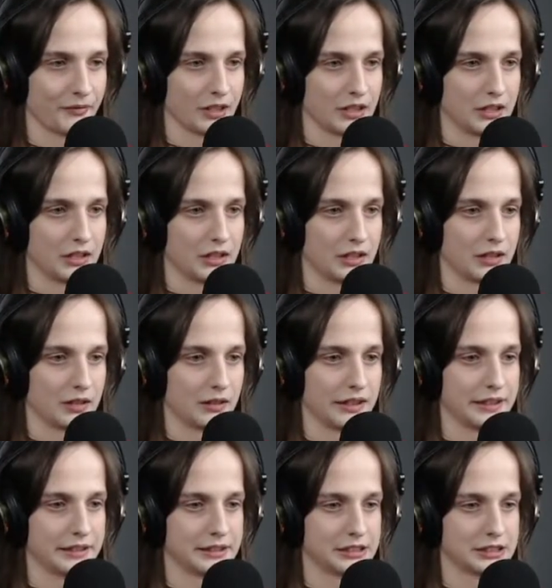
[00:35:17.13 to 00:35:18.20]

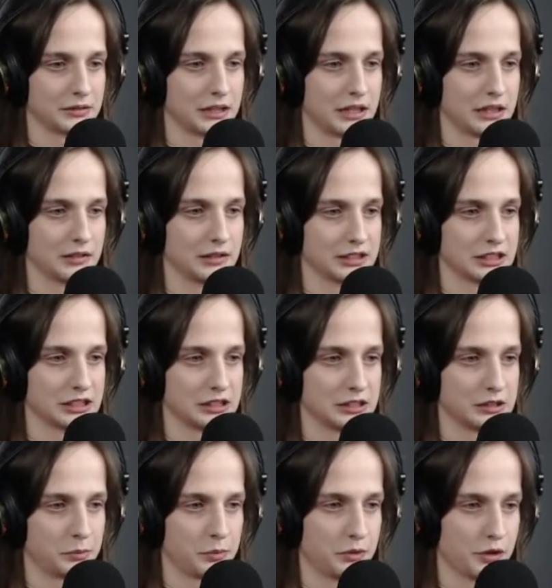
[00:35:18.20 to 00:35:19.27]
Alright, so now
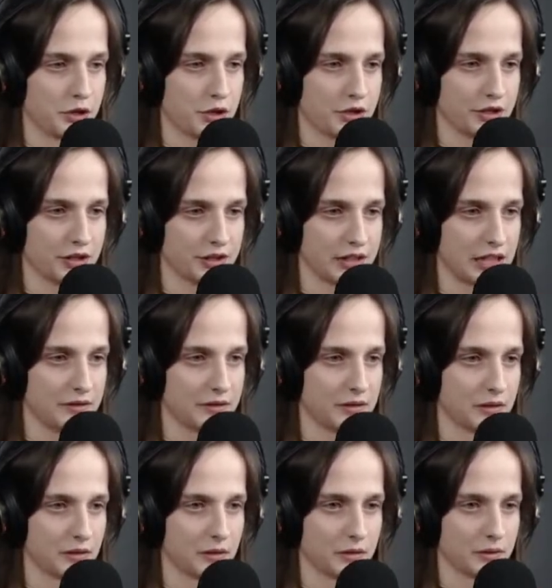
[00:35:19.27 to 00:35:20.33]
let's push this
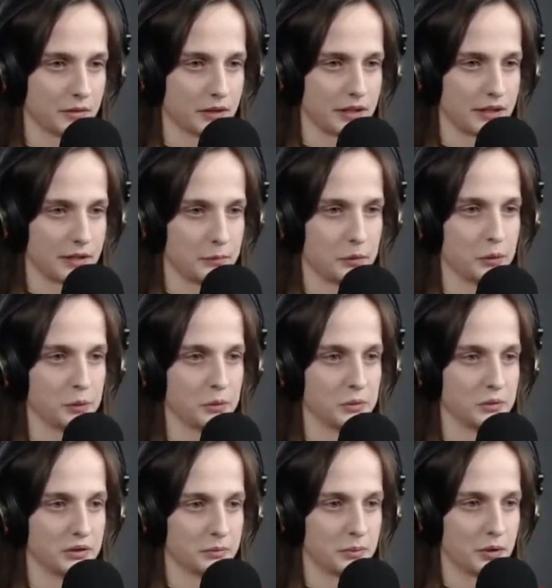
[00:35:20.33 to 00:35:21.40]
lever right,
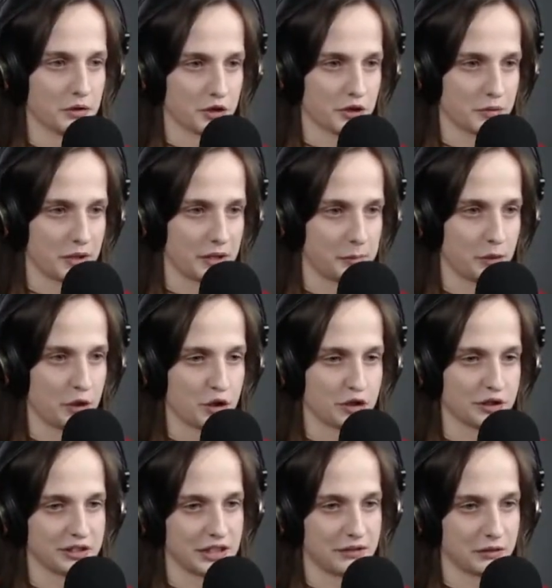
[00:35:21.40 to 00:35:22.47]
push
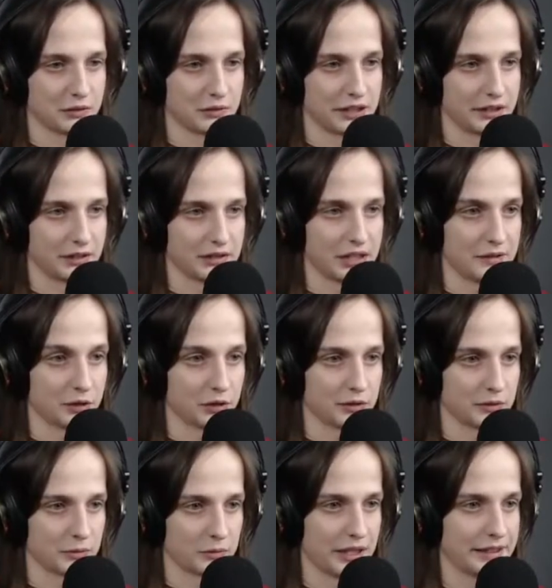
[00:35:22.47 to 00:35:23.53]
this lever
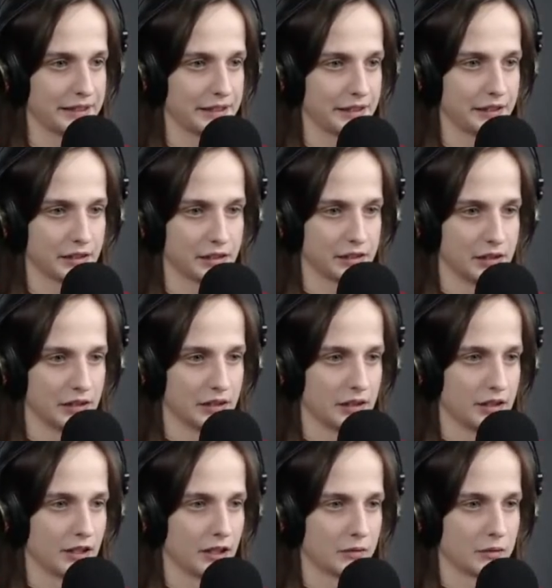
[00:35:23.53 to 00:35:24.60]
right here.
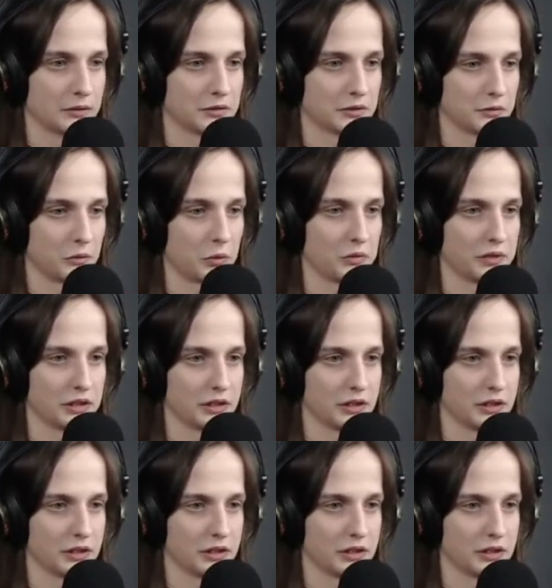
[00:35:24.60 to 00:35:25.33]
Grab the revolver,